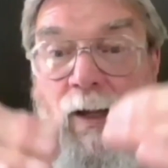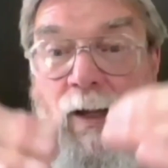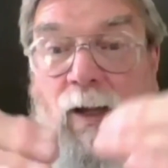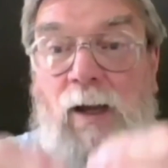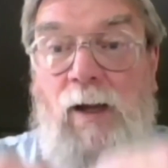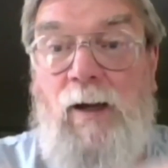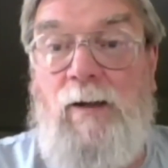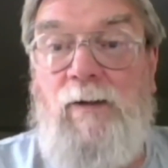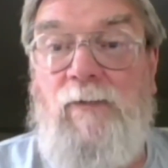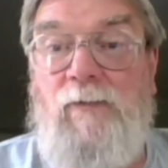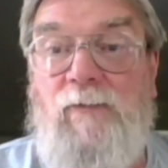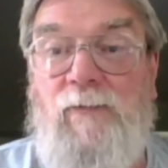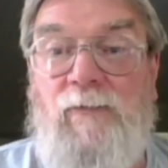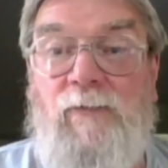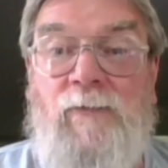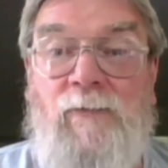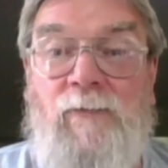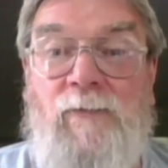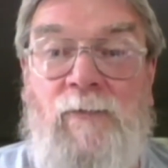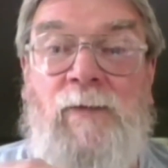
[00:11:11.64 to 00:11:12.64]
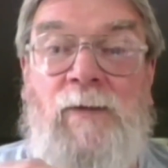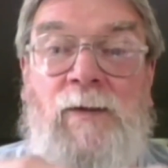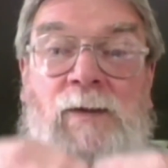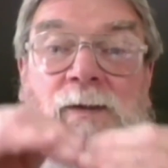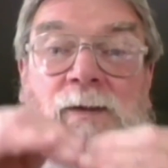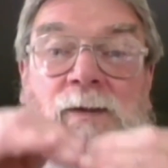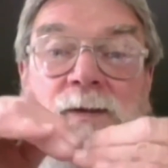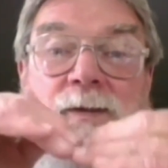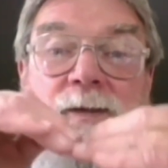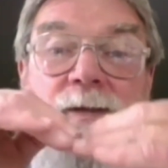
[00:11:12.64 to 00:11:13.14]
out of
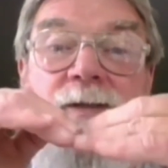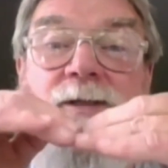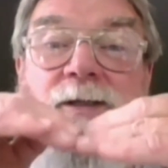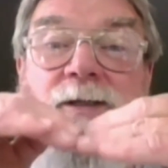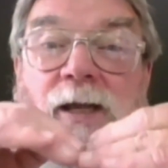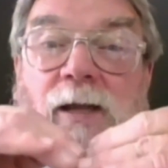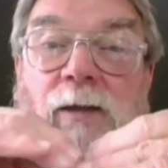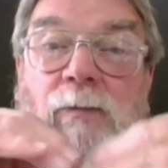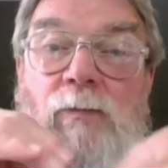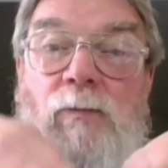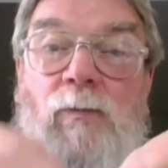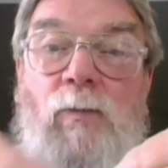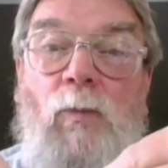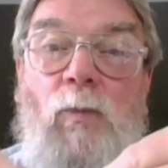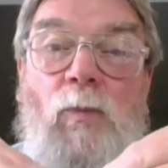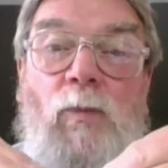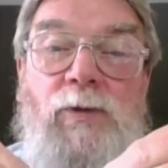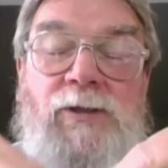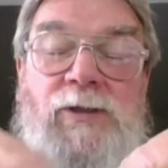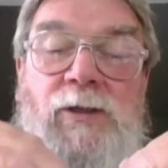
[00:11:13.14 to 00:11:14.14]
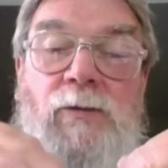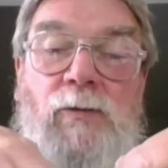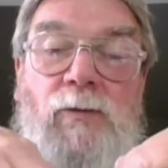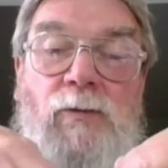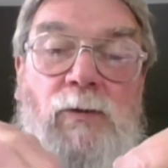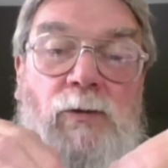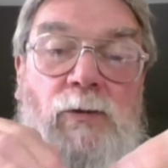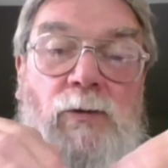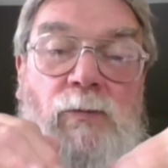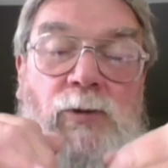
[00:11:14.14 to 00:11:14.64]
the same
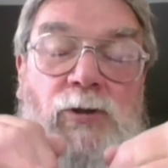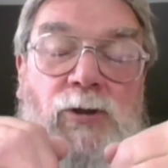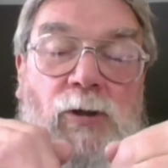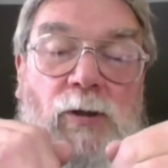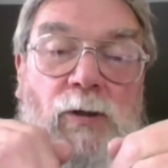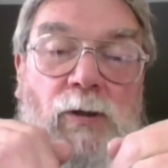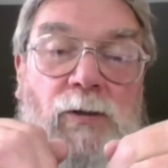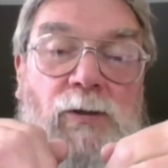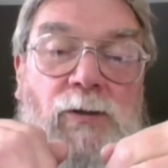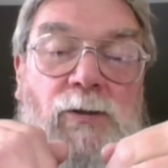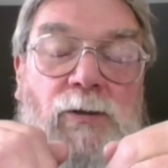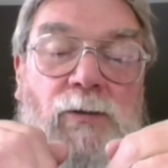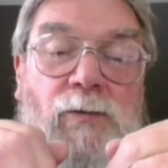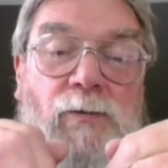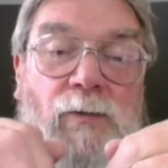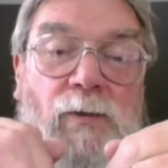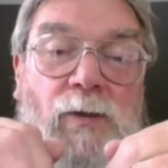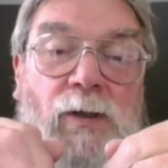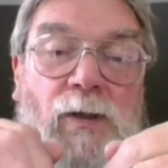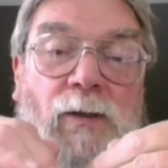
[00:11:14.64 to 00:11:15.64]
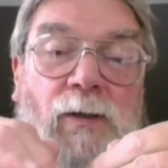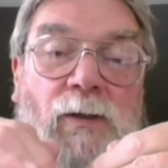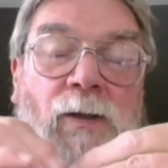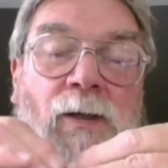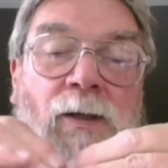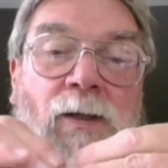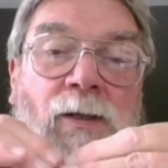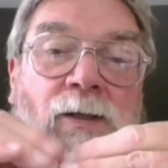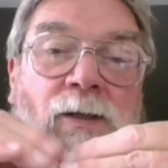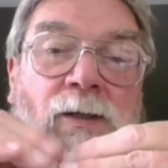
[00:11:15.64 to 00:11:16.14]
single lube charge, right?
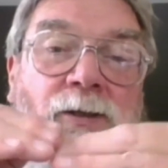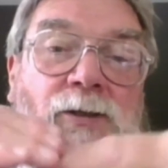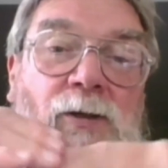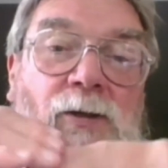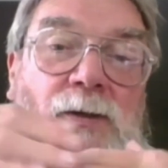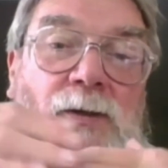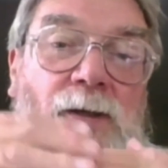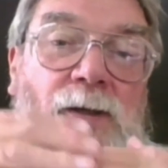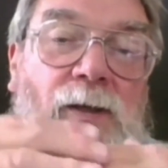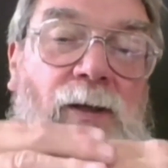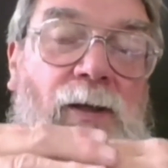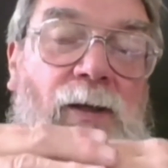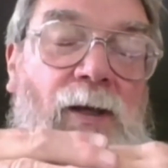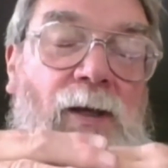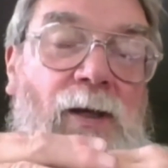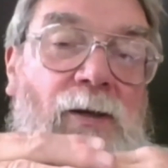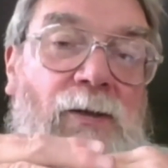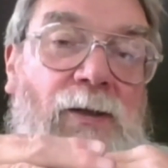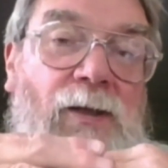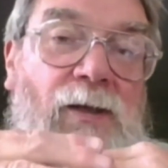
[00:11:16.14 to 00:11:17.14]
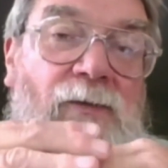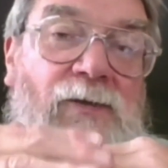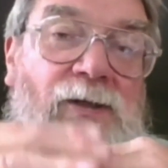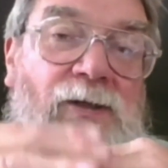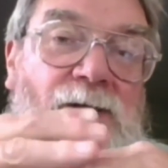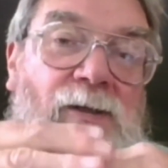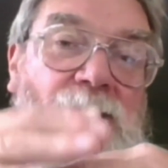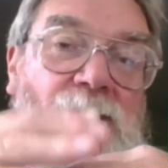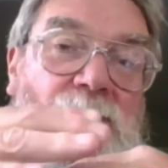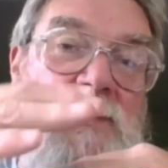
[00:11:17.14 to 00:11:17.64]
So that there gives you
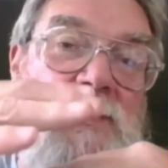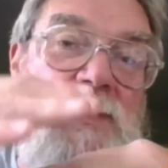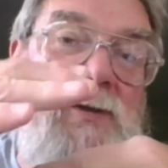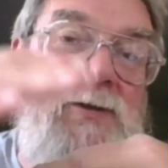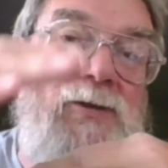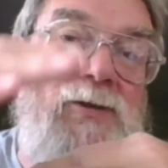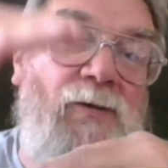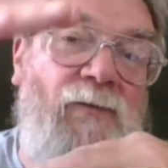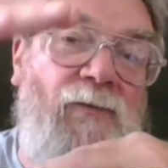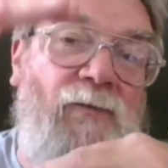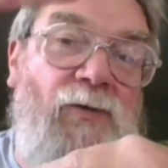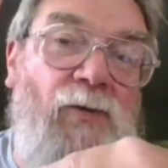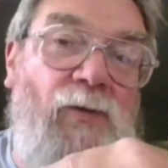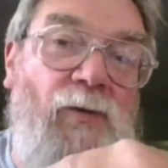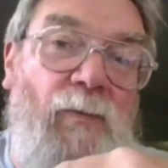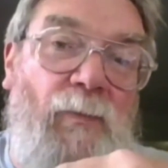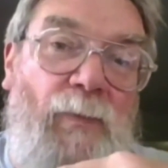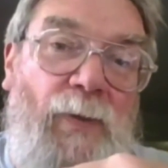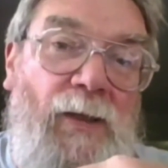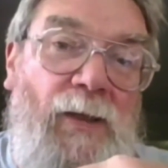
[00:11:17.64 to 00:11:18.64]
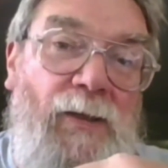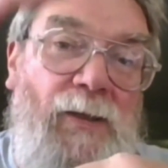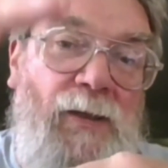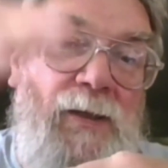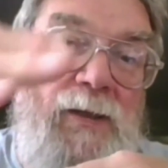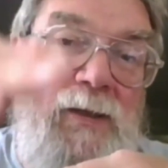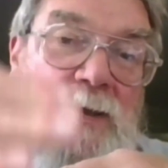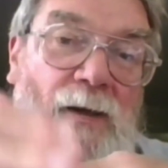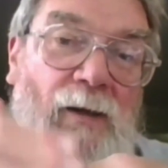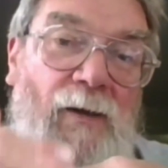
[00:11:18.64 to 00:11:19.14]
the sort of
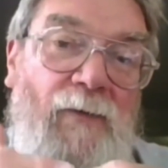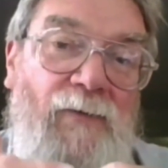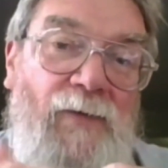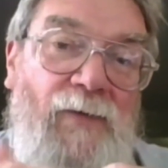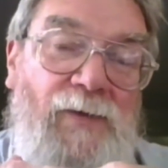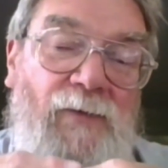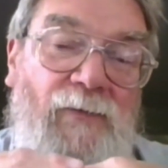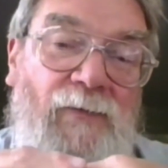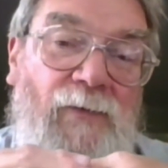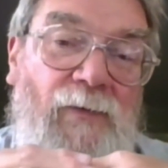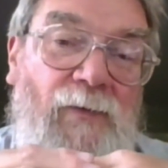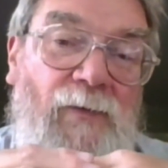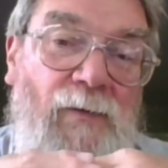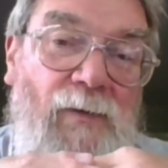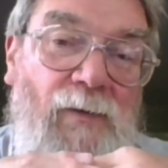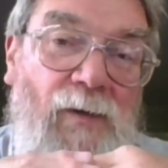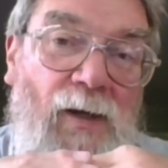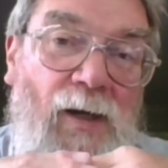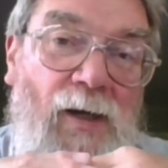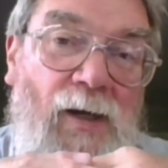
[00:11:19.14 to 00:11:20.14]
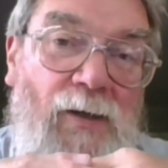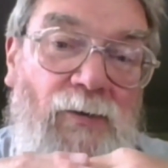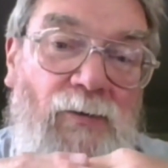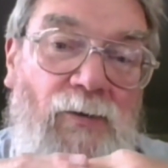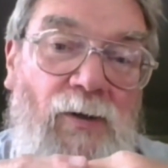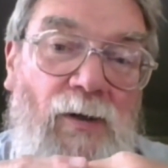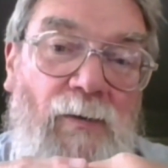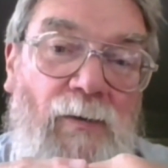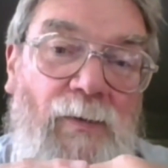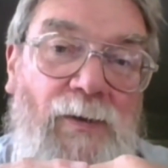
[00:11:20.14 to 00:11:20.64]
durability of the different
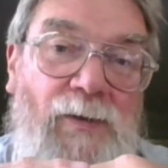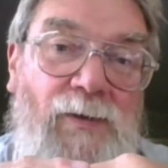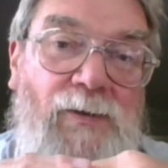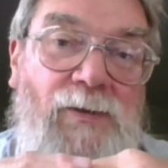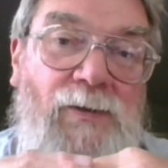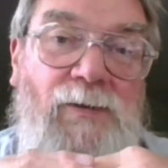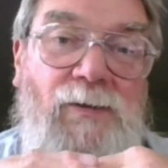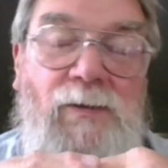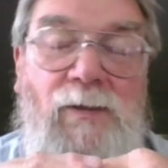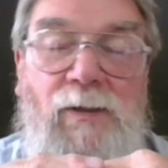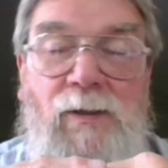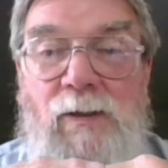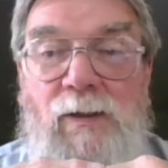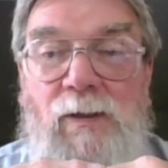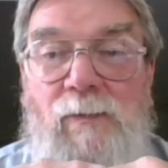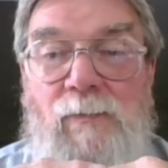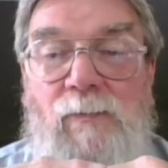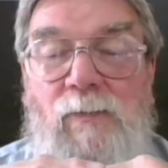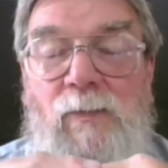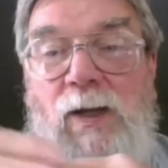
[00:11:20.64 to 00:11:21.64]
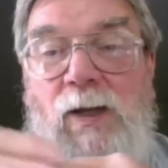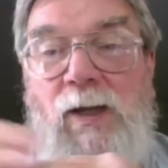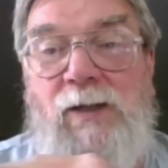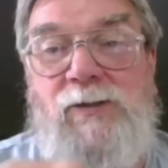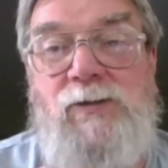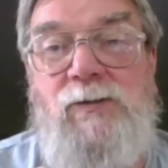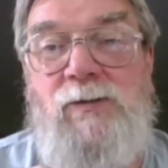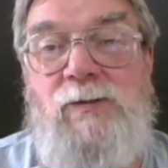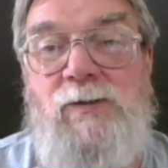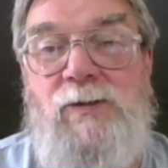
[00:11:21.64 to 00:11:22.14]
hydrocarbons.
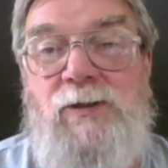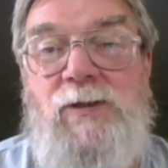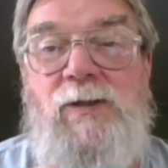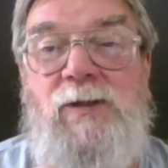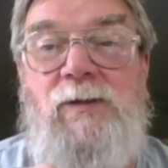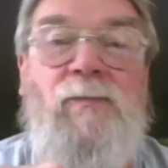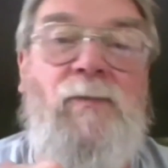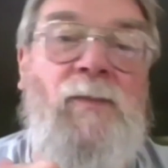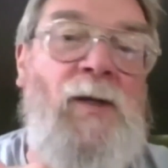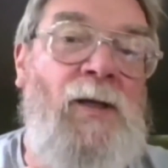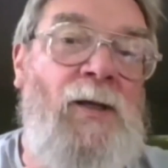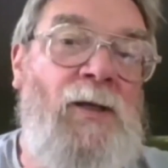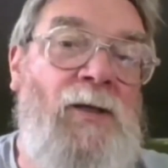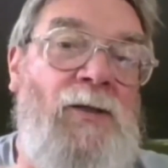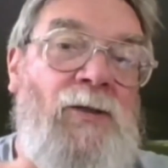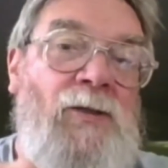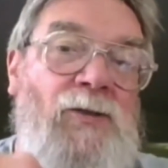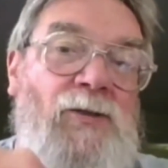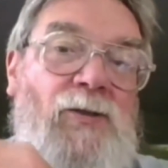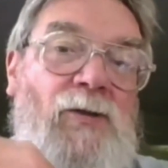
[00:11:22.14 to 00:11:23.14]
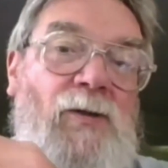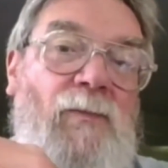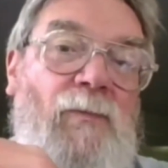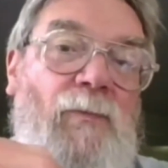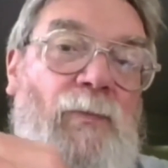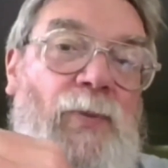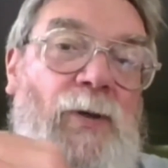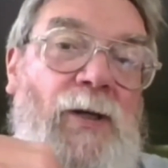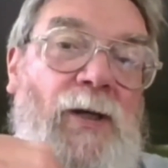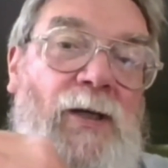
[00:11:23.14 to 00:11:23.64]
Esters, you can sort of
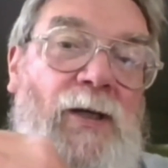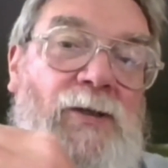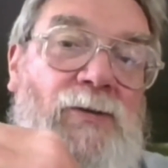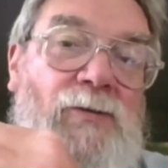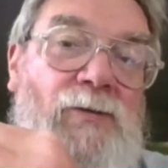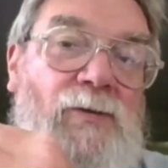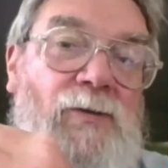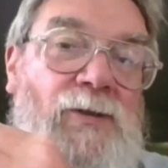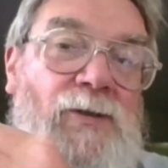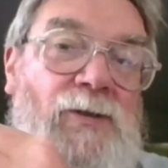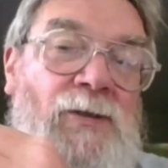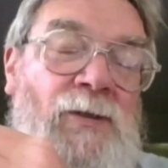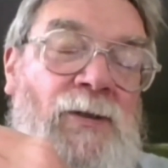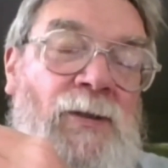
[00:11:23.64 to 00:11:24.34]
put esters